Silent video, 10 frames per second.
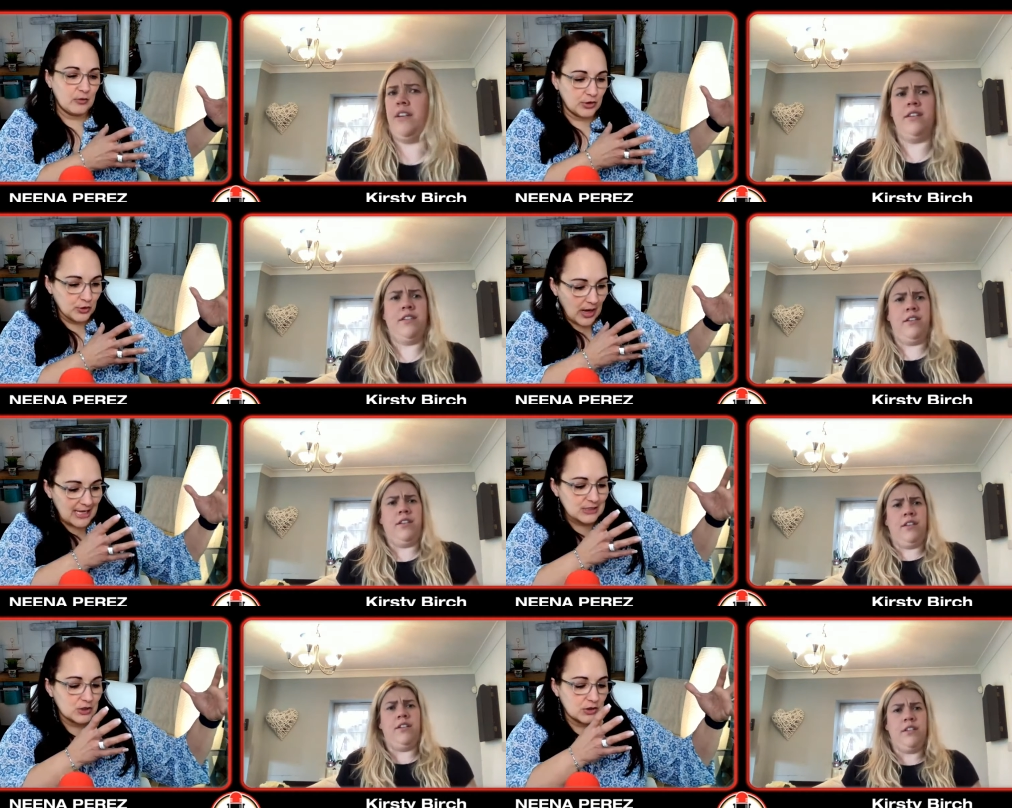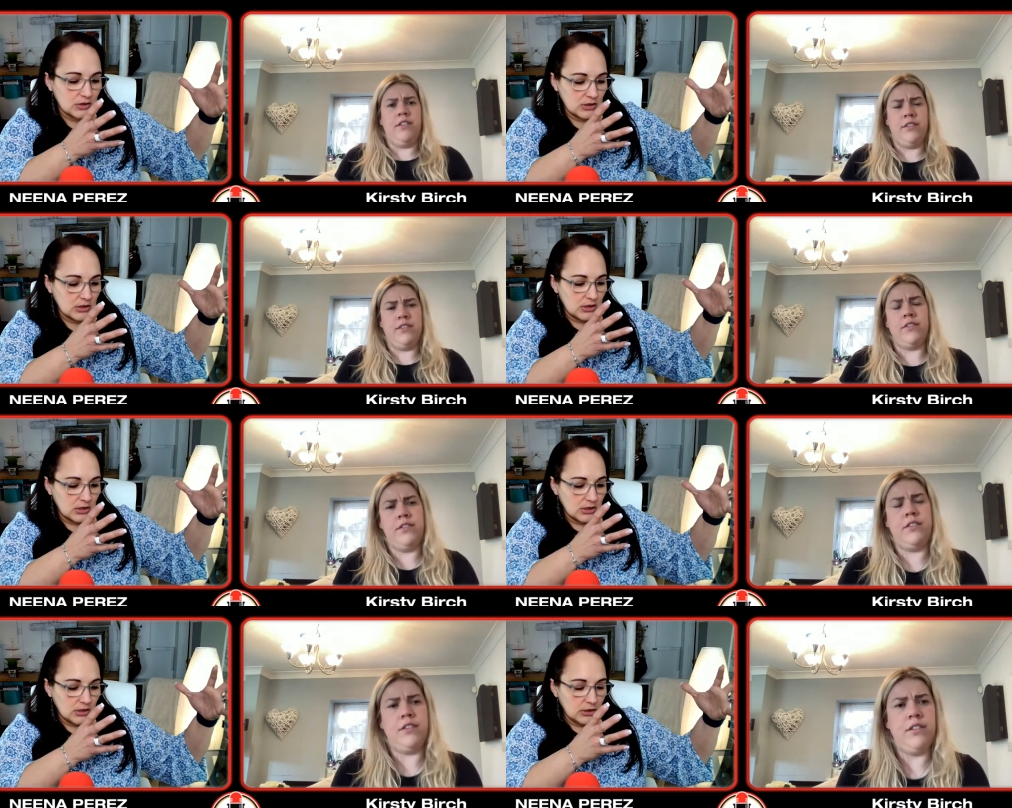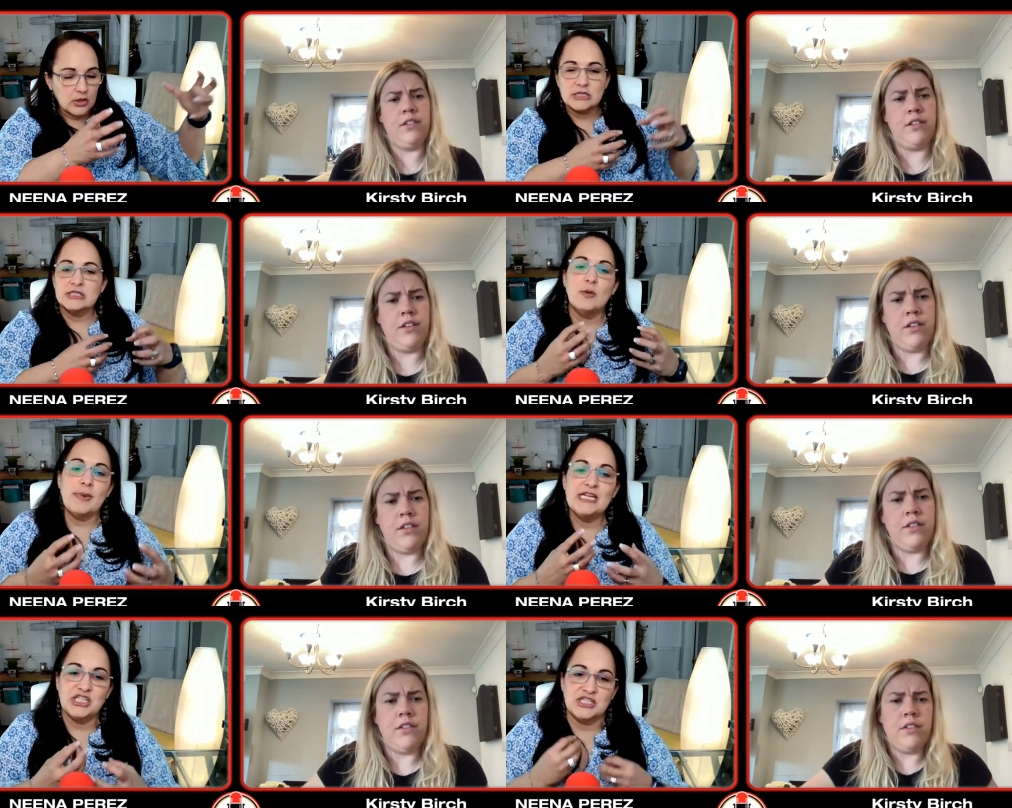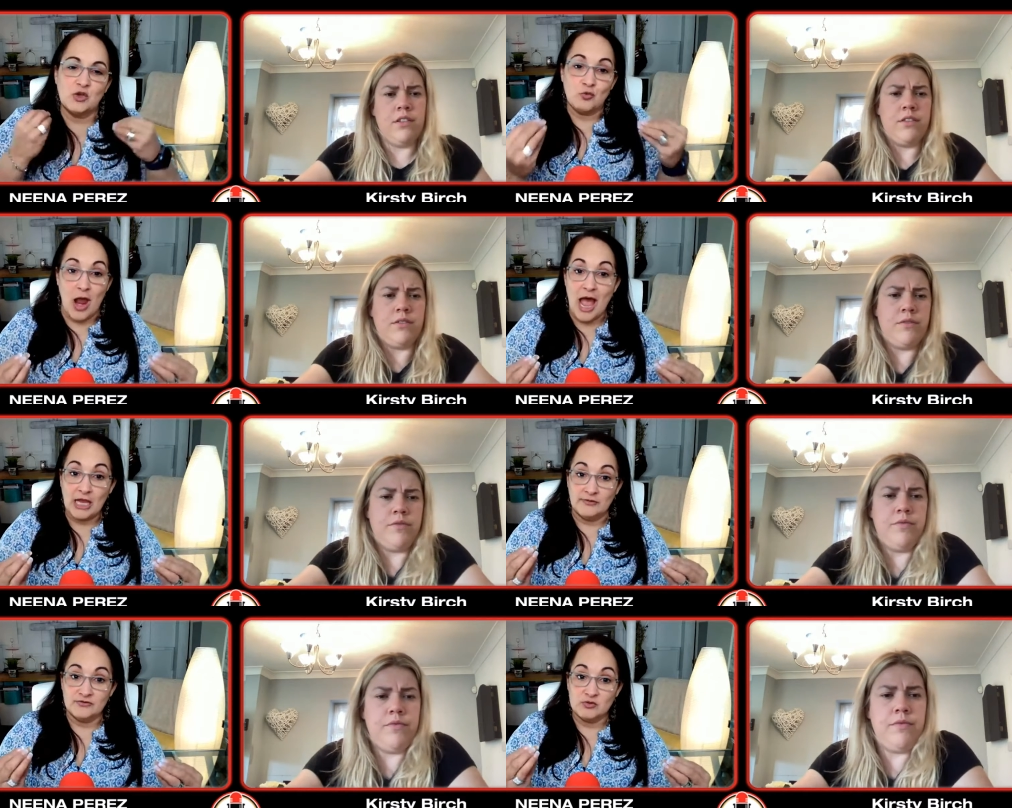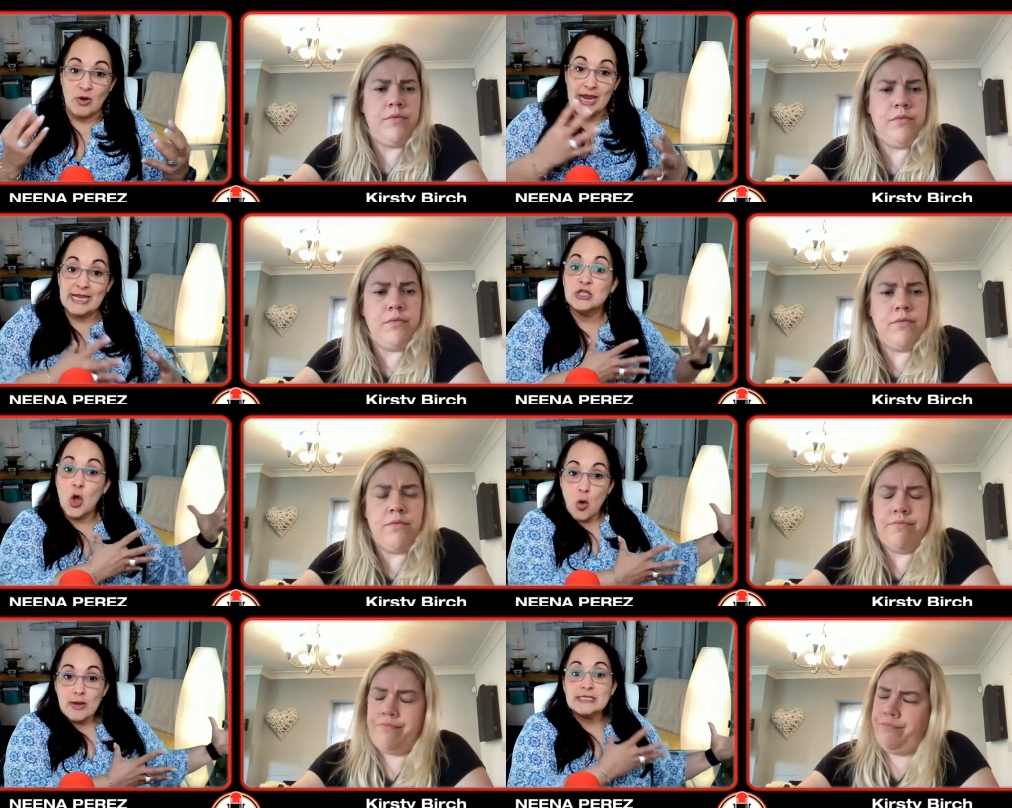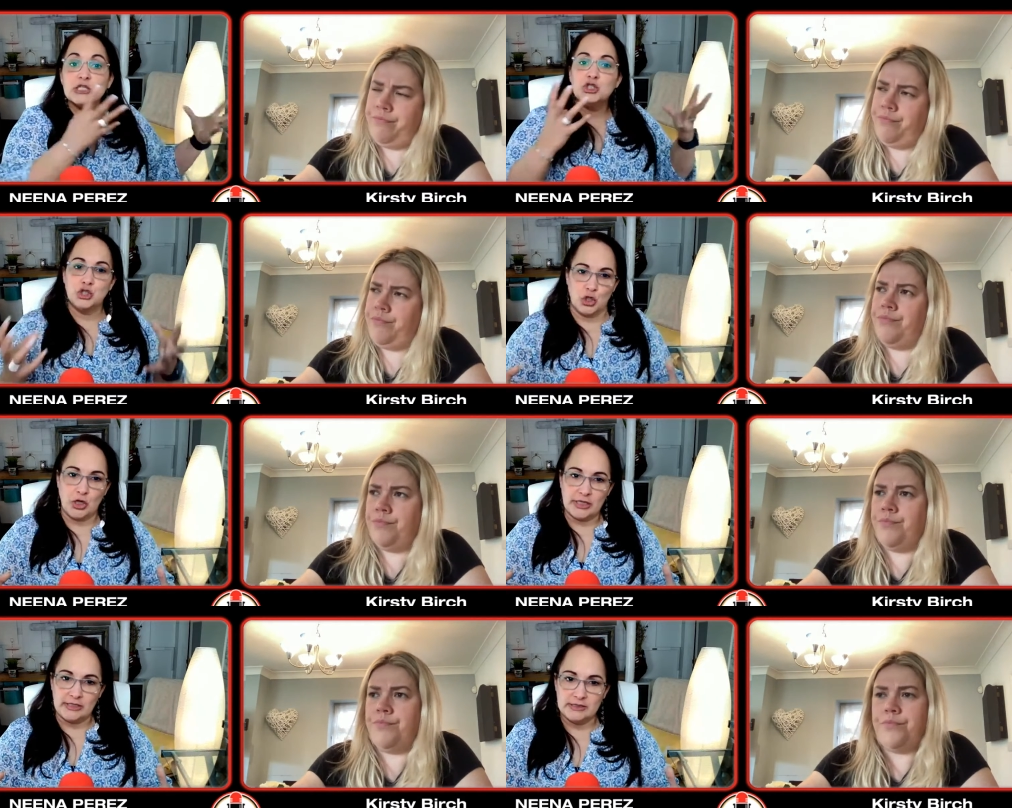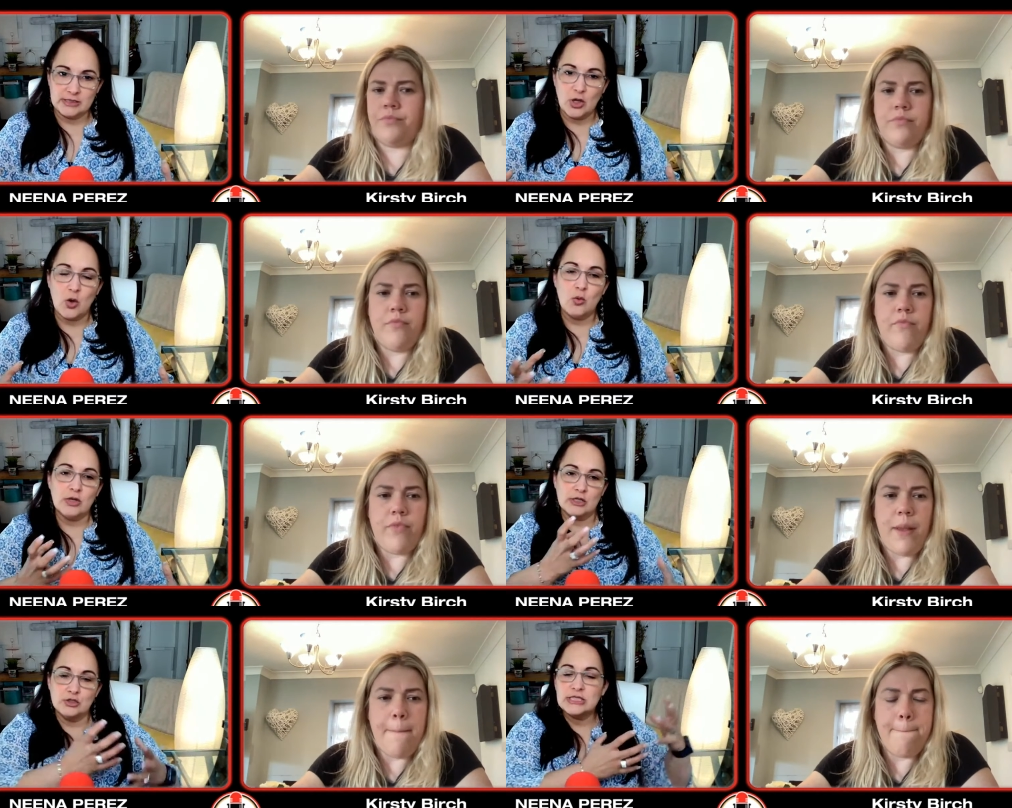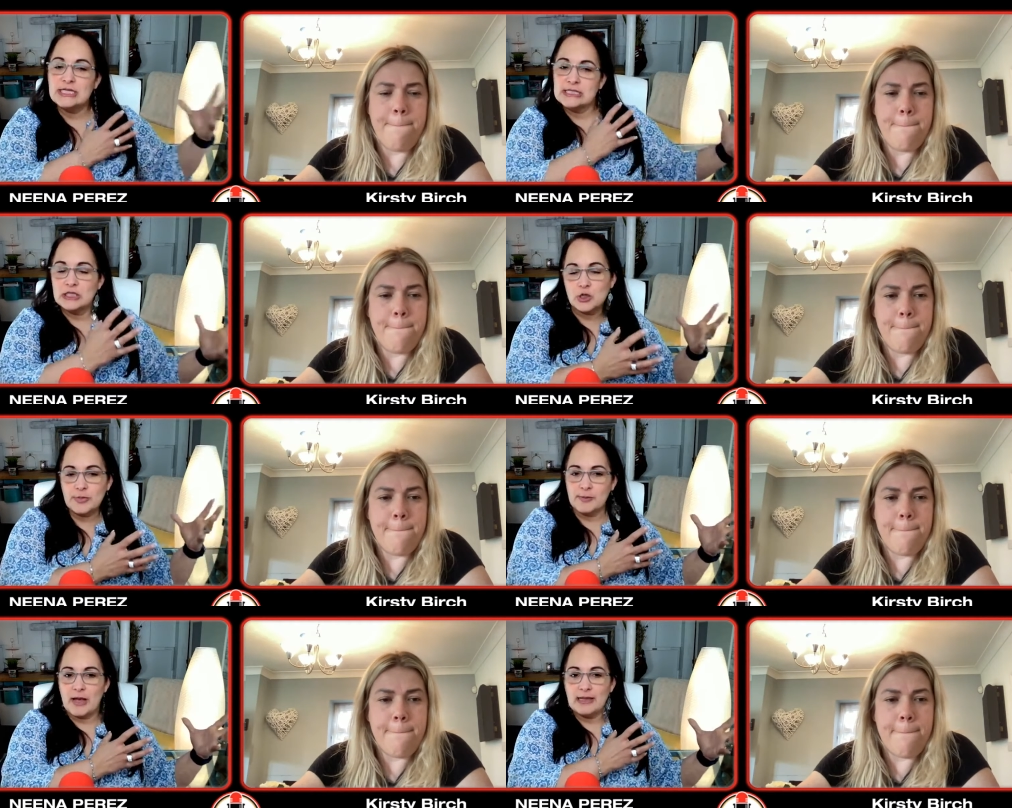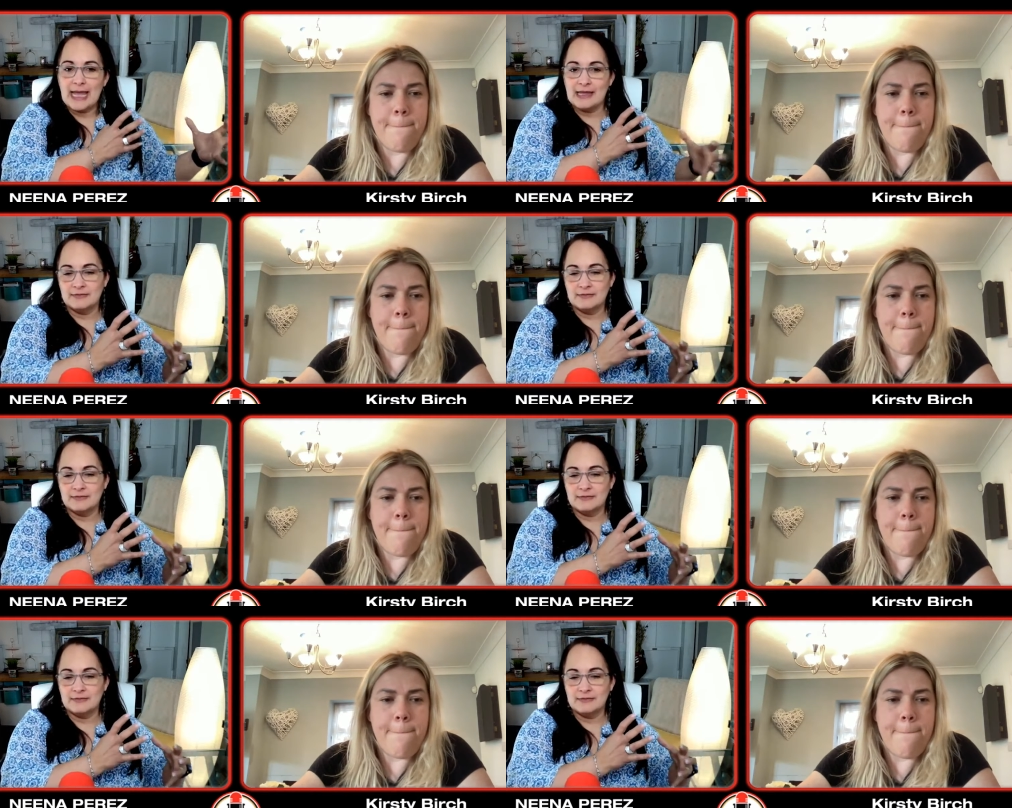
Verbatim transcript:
Speaker 1: like where you had to you know because nobody just arrives right it's always a journey so can you tell us a little bit about